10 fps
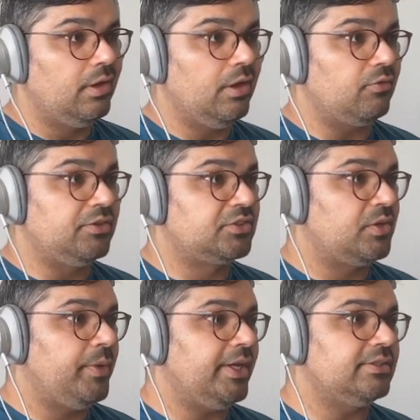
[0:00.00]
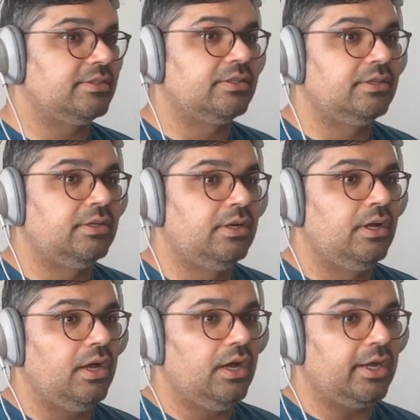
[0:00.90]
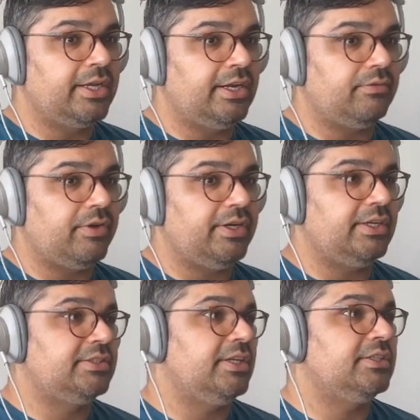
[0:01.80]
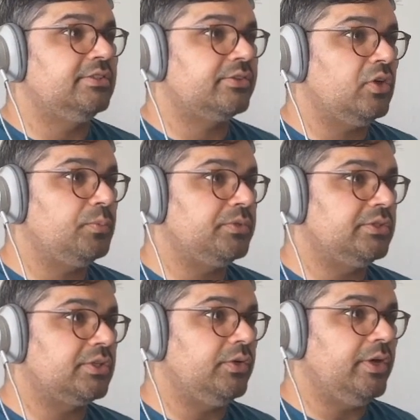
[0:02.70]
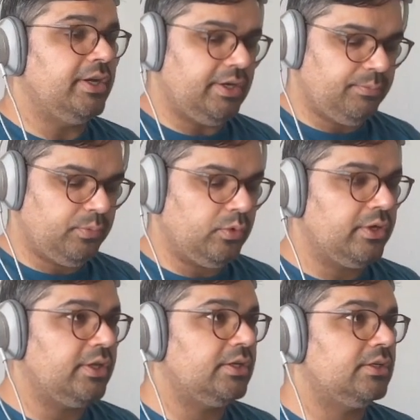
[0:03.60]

runs commands. Cannot find sh in scope, so let's go ahead and import it.